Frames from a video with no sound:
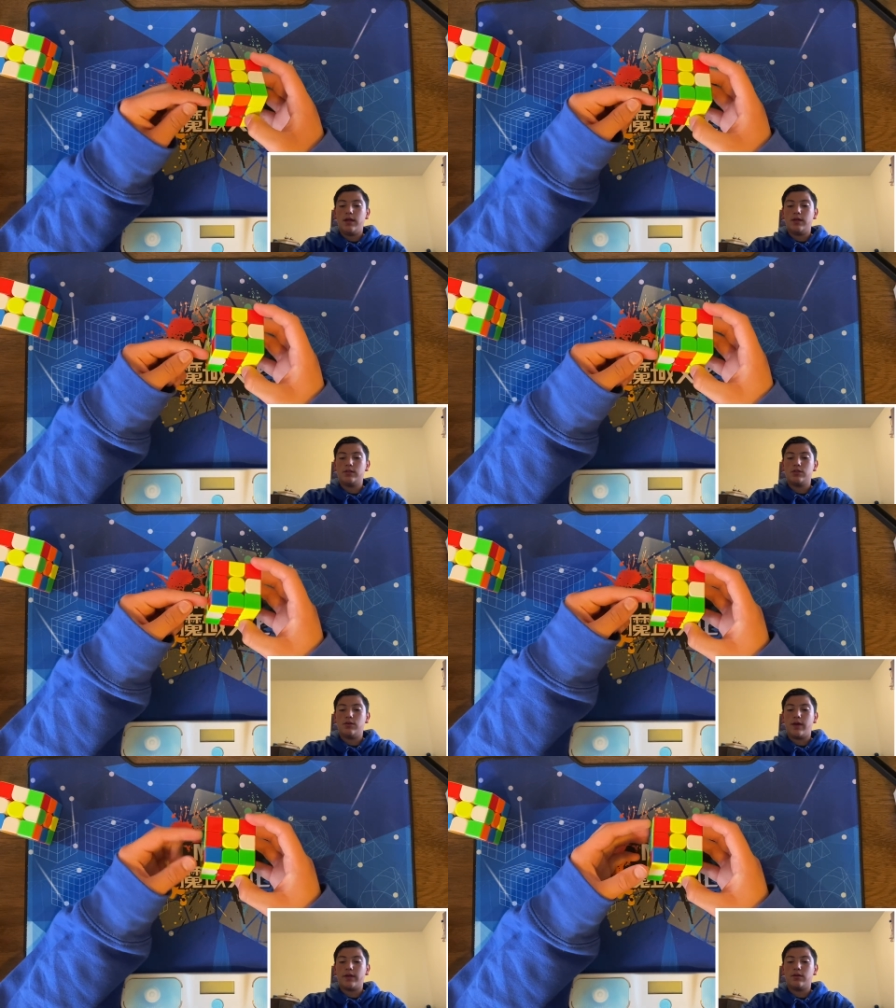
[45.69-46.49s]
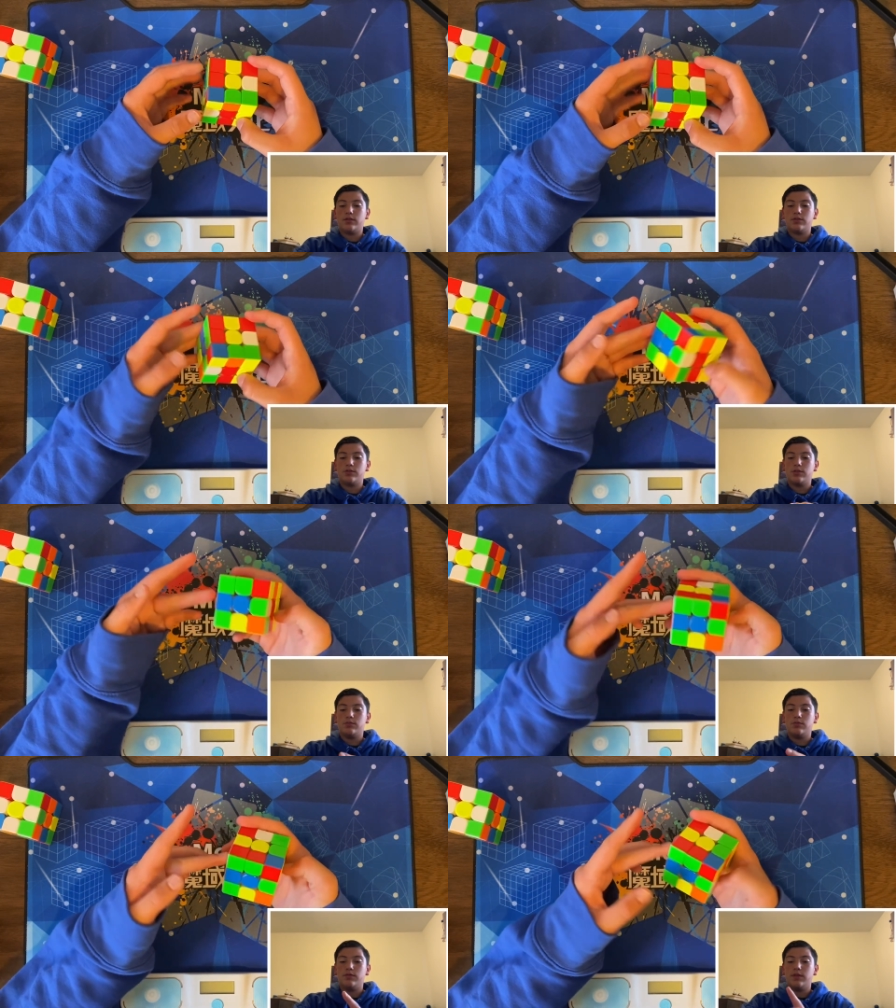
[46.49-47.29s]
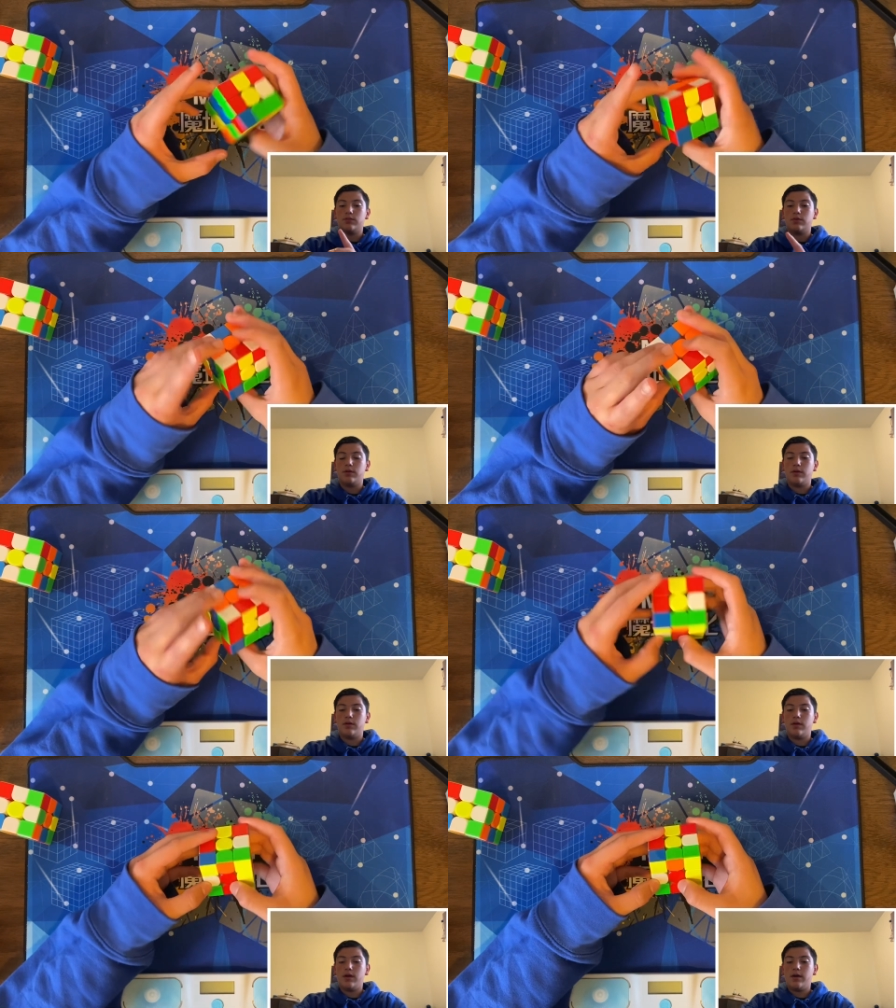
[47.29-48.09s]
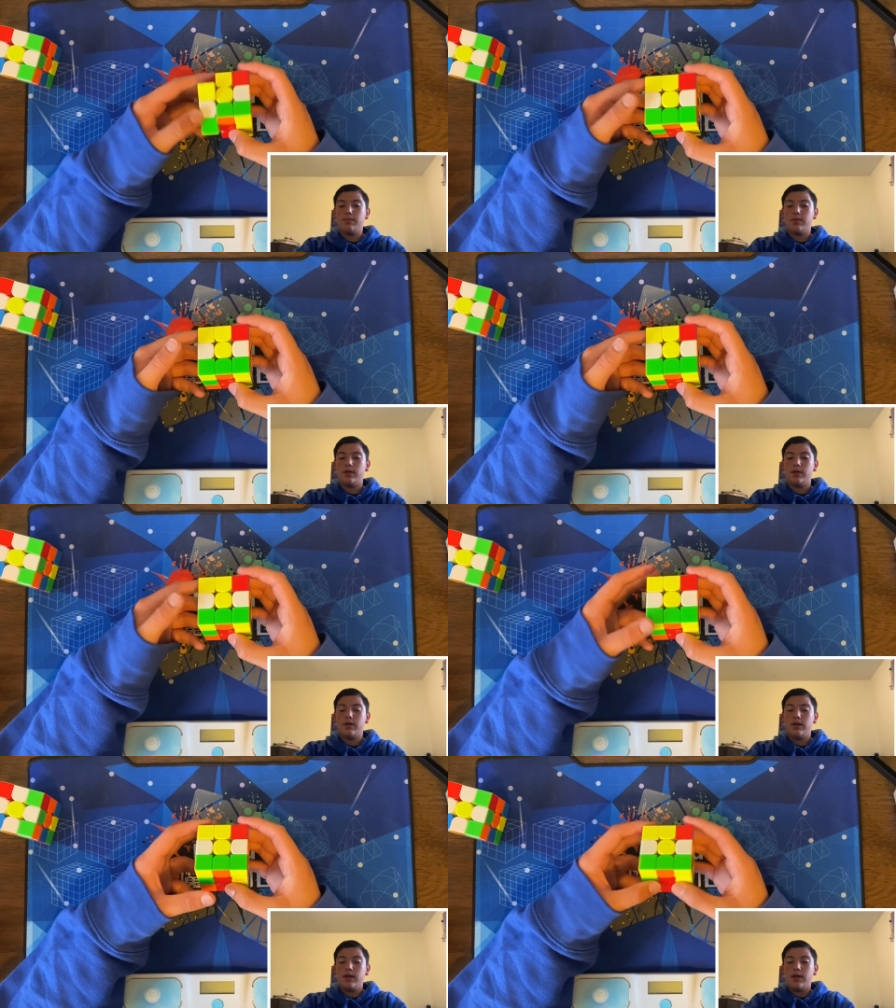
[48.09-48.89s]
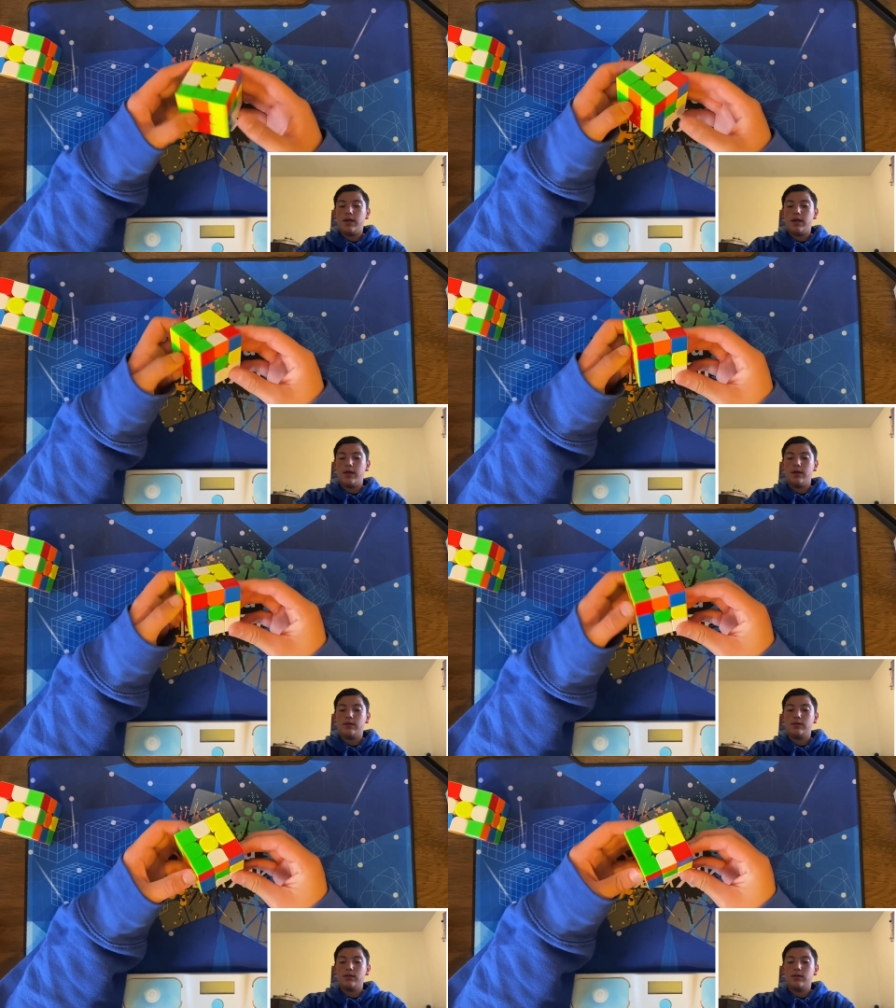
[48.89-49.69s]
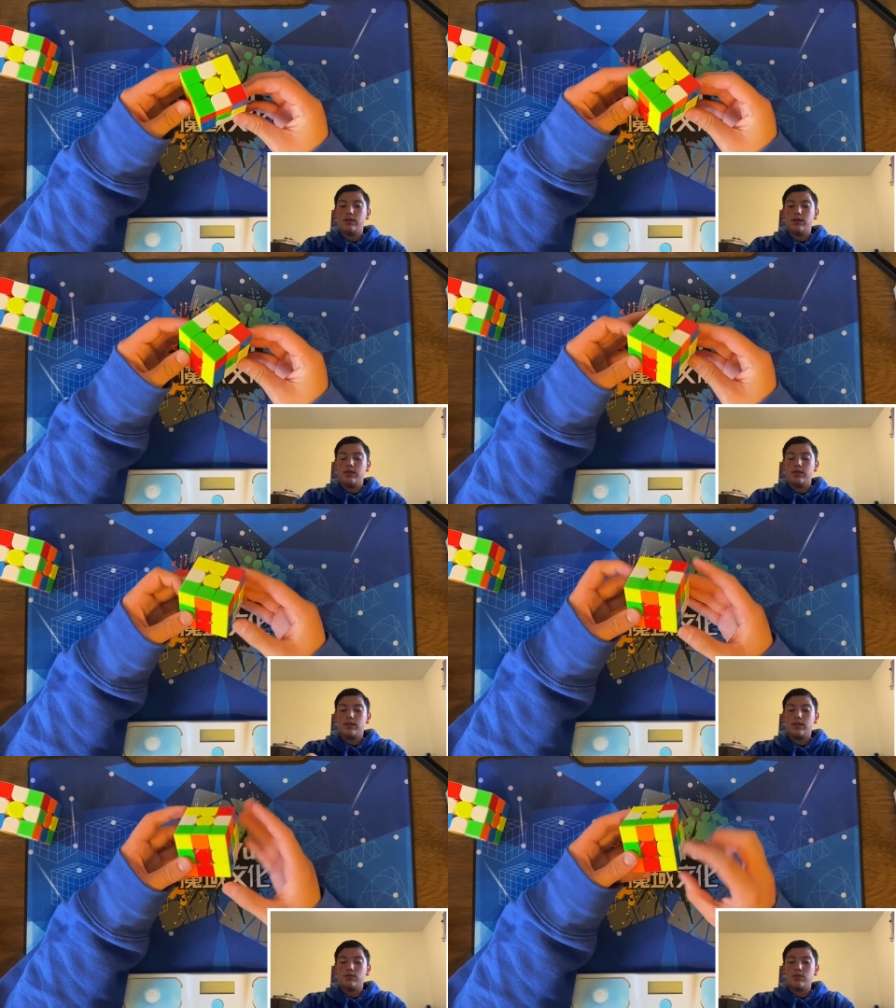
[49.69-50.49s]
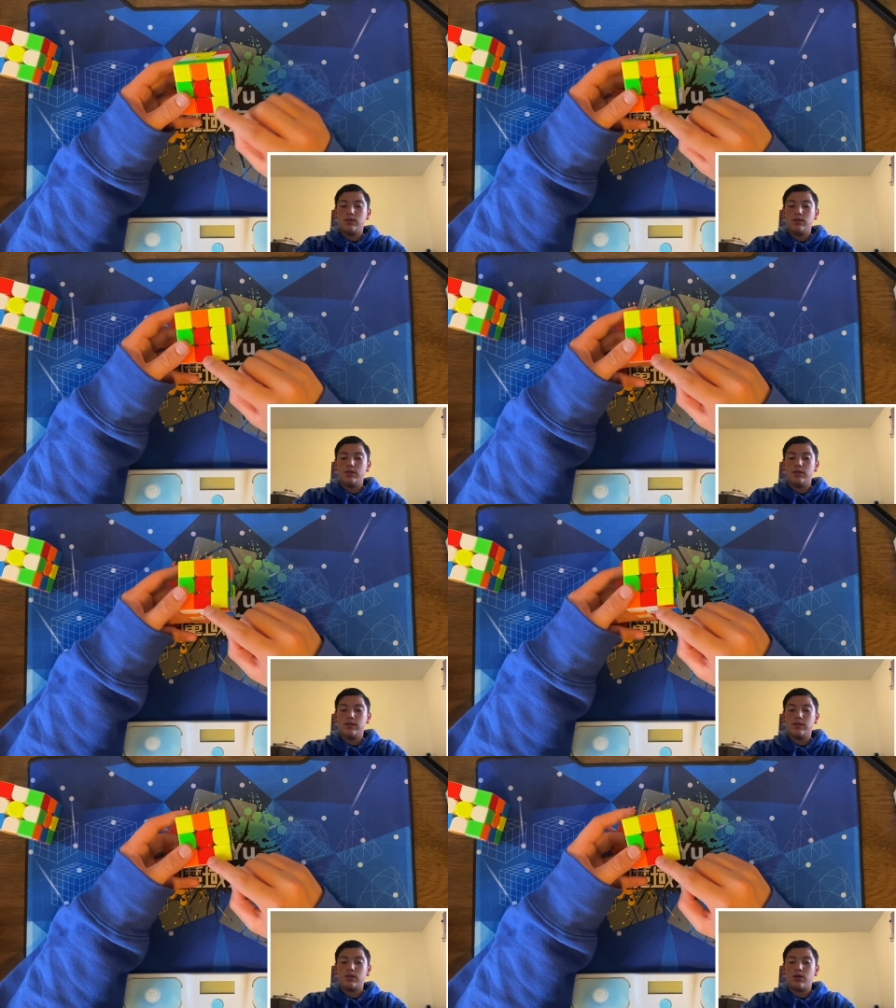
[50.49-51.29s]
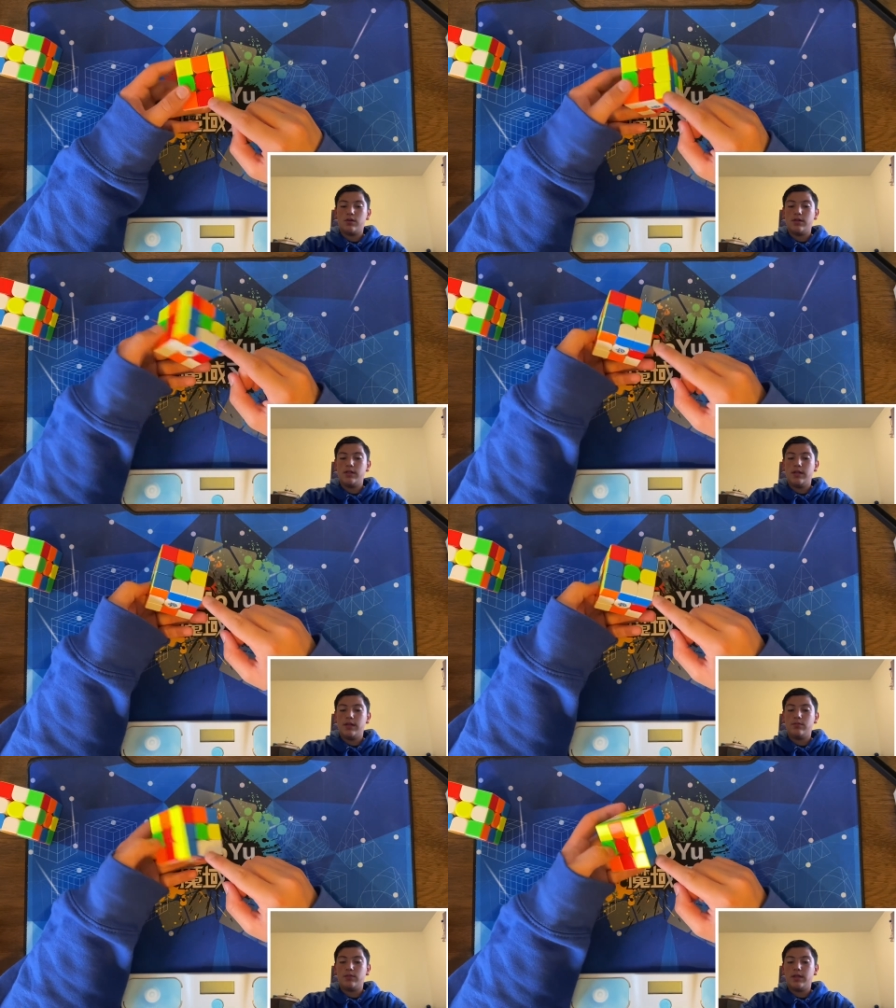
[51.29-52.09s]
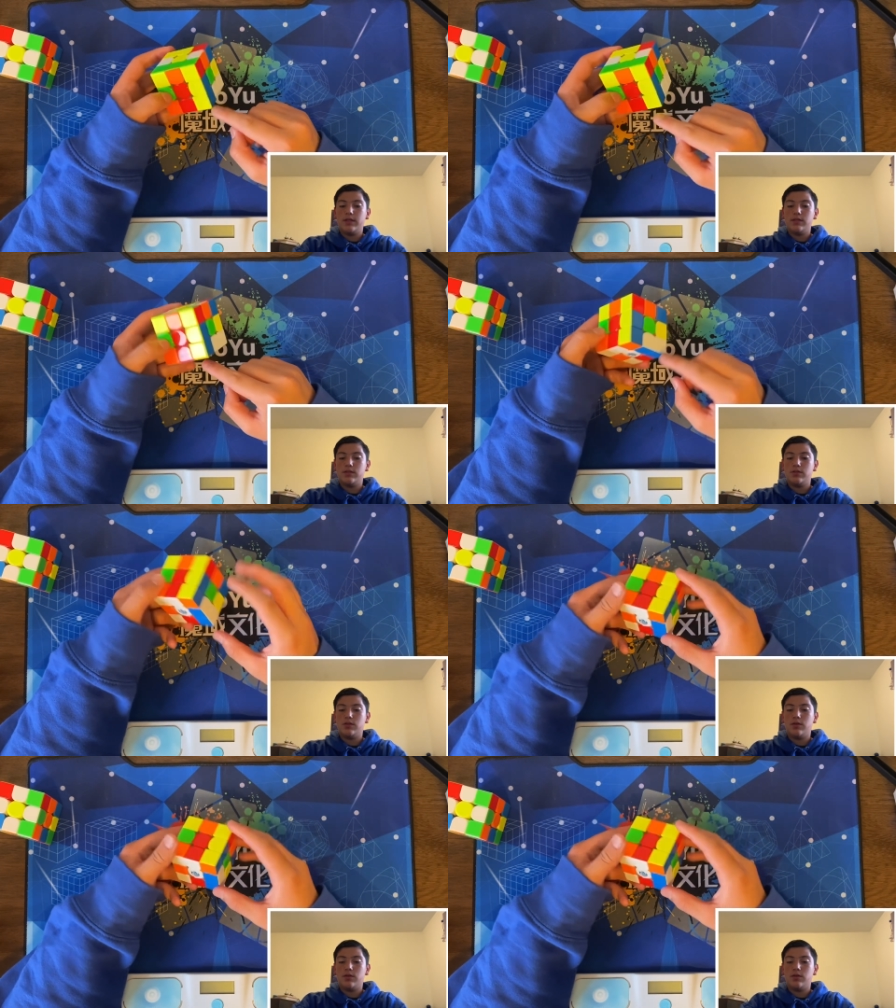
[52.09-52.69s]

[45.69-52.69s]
And so I can also just move this one up, and this one is already in place.